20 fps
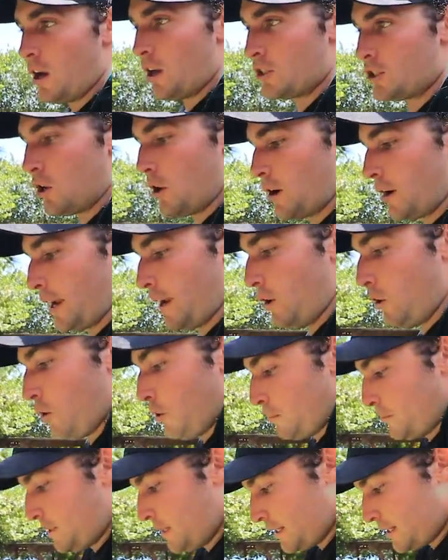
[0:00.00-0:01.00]
a dog at
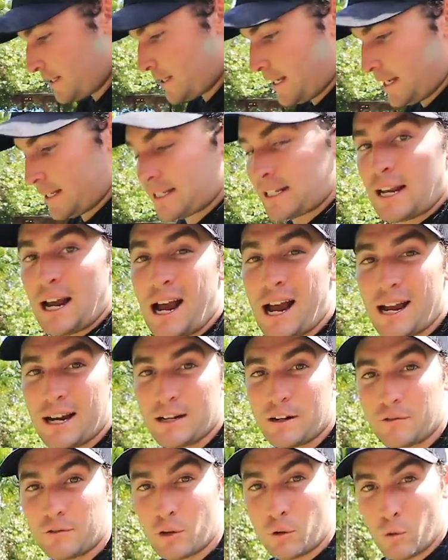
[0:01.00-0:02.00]
home, this is
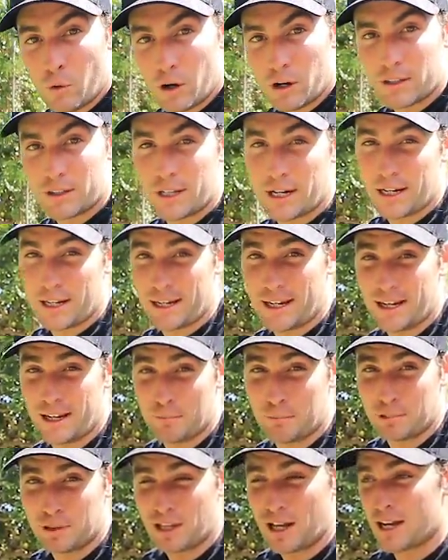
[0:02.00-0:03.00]
kind of the work that it
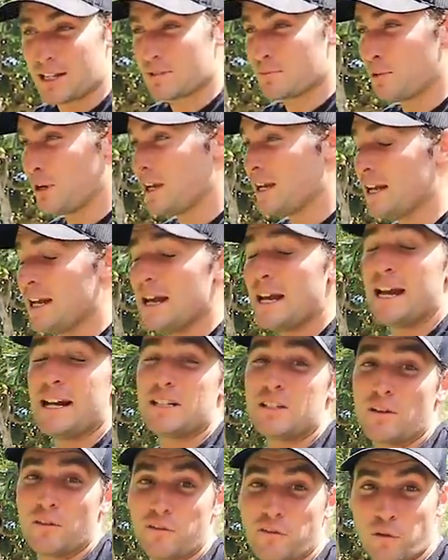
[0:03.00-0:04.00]
implies, but
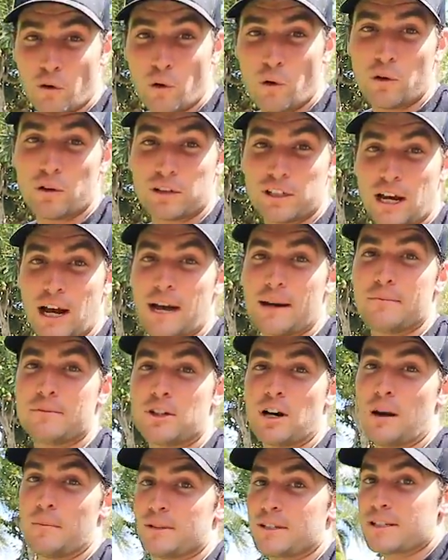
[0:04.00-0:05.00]
it's a full-time
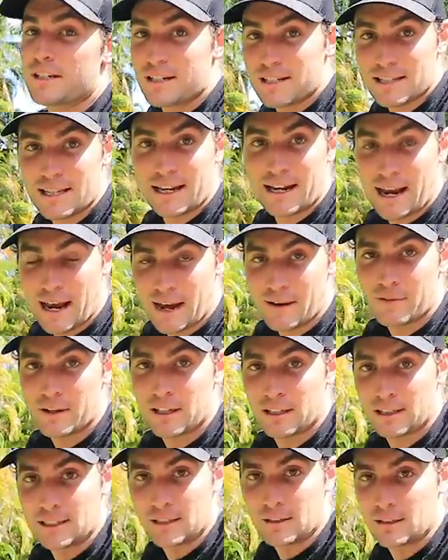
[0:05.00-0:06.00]
job. It's just like having
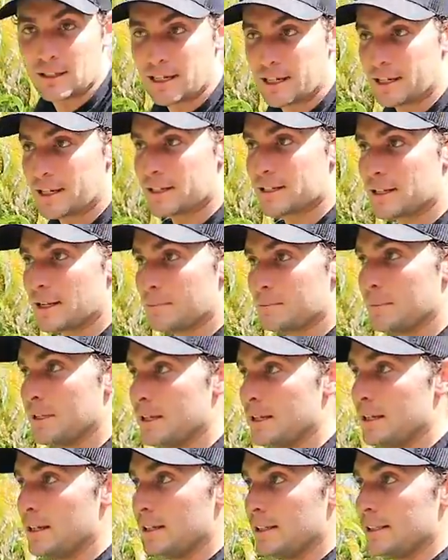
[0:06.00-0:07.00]
a little kid, except
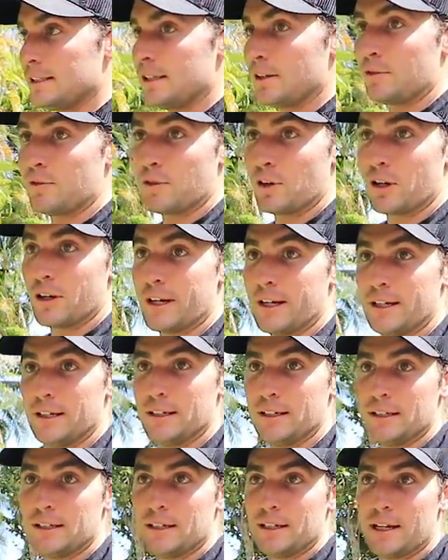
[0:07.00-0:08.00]
they're furry
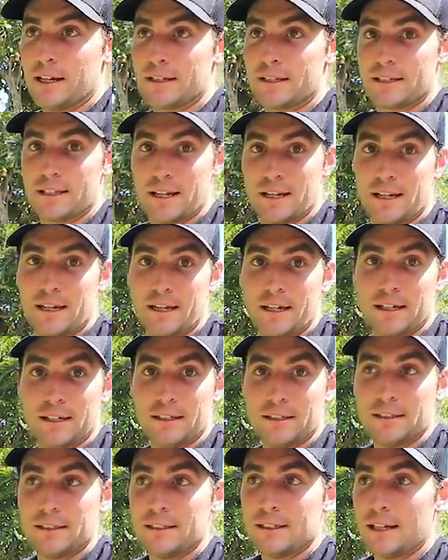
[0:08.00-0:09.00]
and stinky
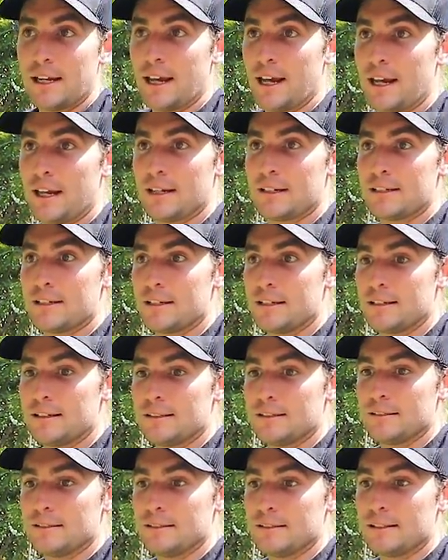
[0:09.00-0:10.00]
and
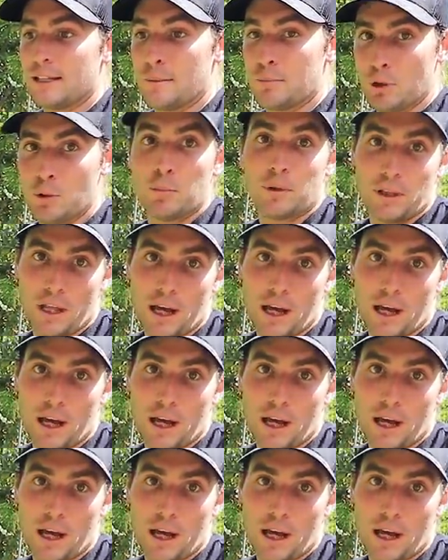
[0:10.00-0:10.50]
they poop a